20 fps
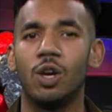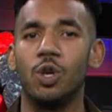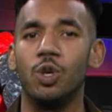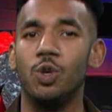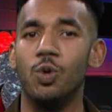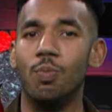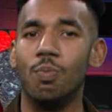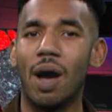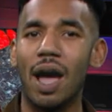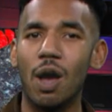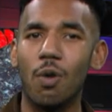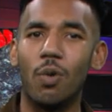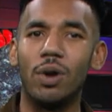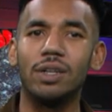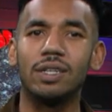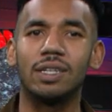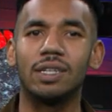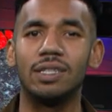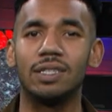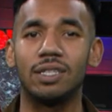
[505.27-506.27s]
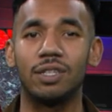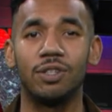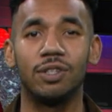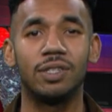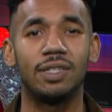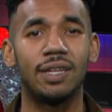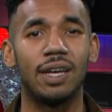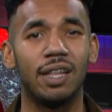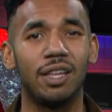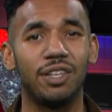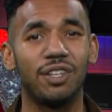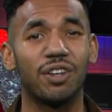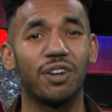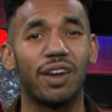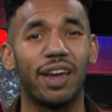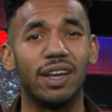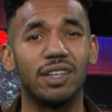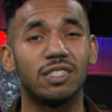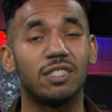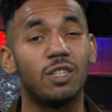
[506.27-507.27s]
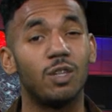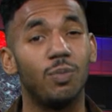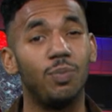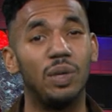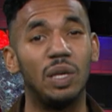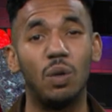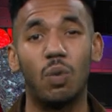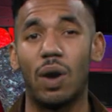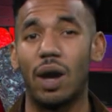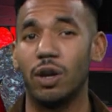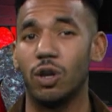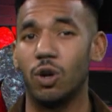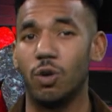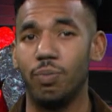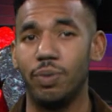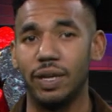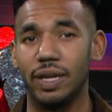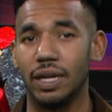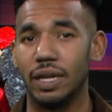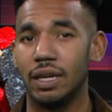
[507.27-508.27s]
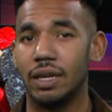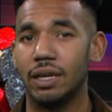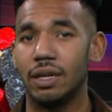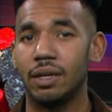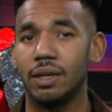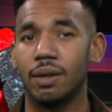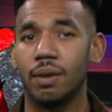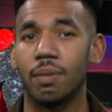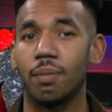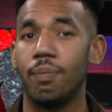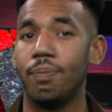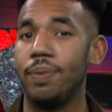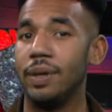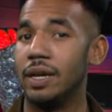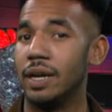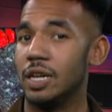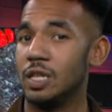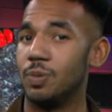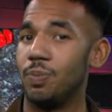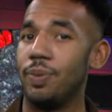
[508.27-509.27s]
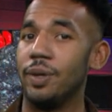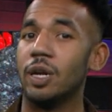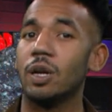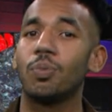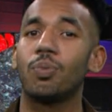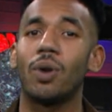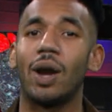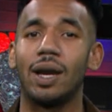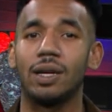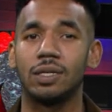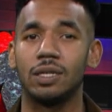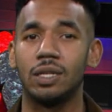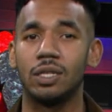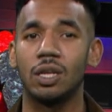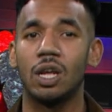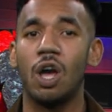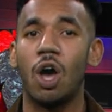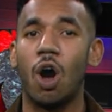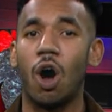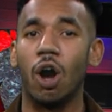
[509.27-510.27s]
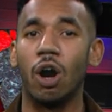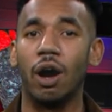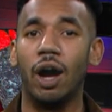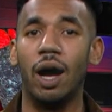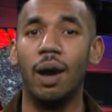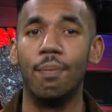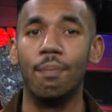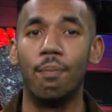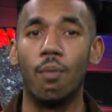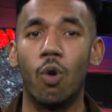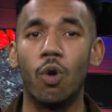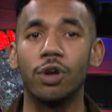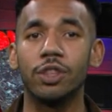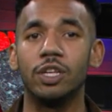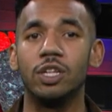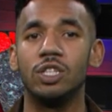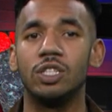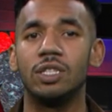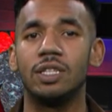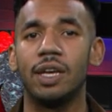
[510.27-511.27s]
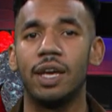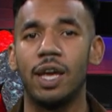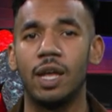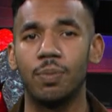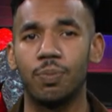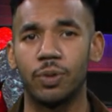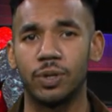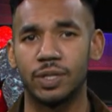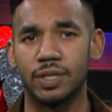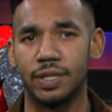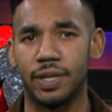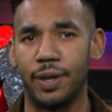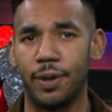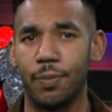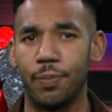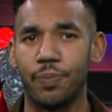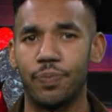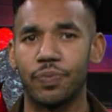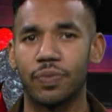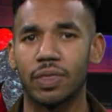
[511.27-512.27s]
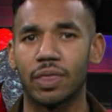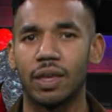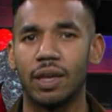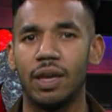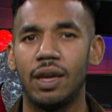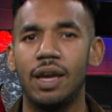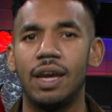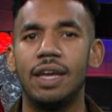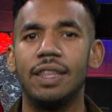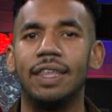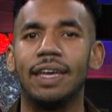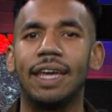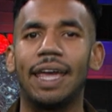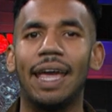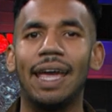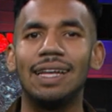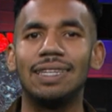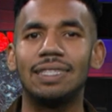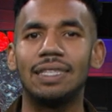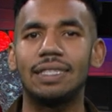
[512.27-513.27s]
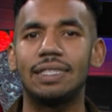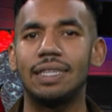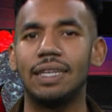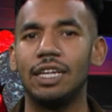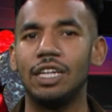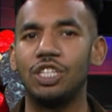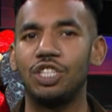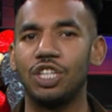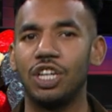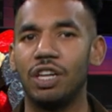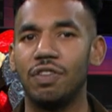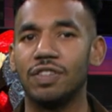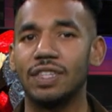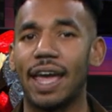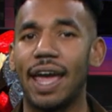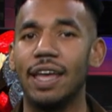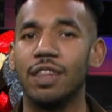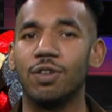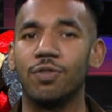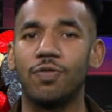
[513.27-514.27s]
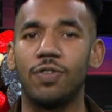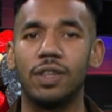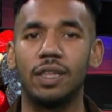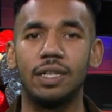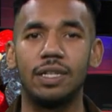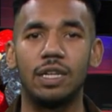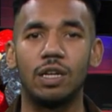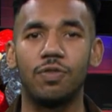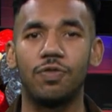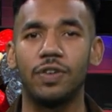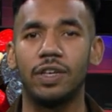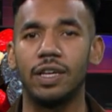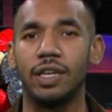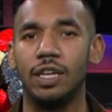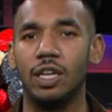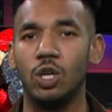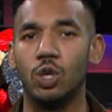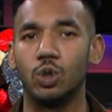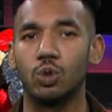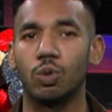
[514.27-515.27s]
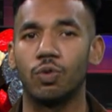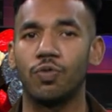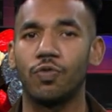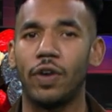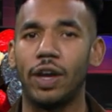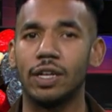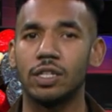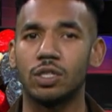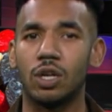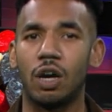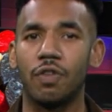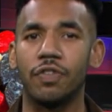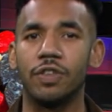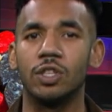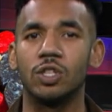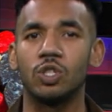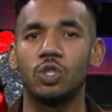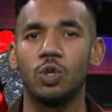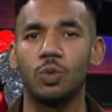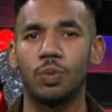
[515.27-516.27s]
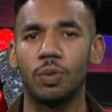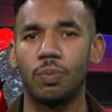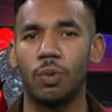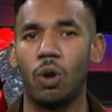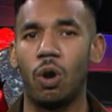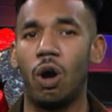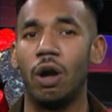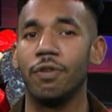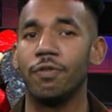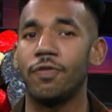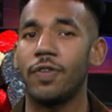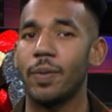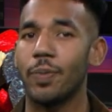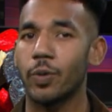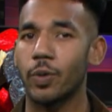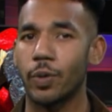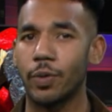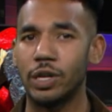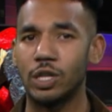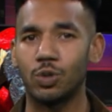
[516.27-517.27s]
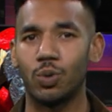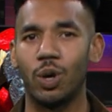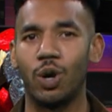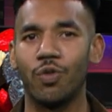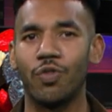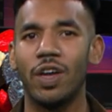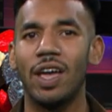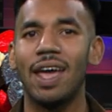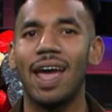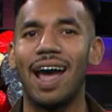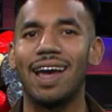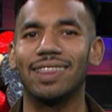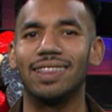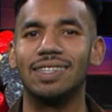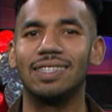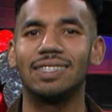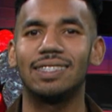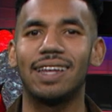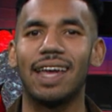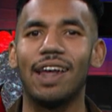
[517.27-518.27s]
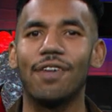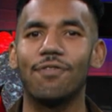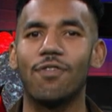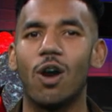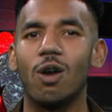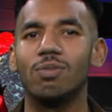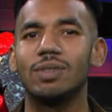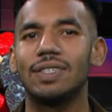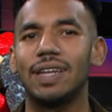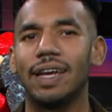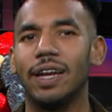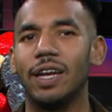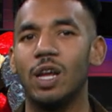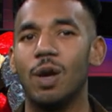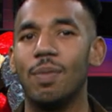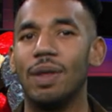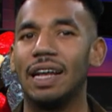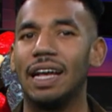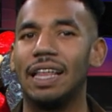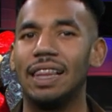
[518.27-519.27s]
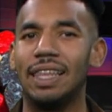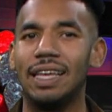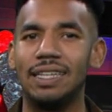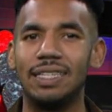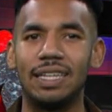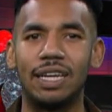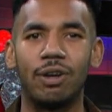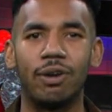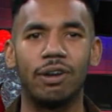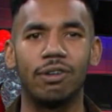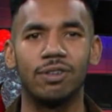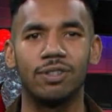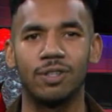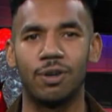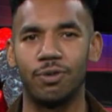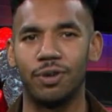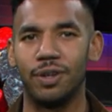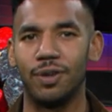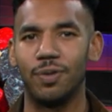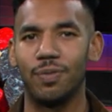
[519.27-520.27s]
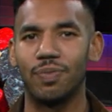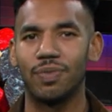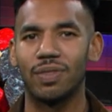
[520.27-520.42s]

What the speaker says: You might want to consider telling your guests to BYOB, because beer prices are up more than 10%. The Kansas City Chiefs and the Philadelphia Eagles will face off in the Super Bowl on February 12th at the State Farm Stadium in Glendale, Arizona.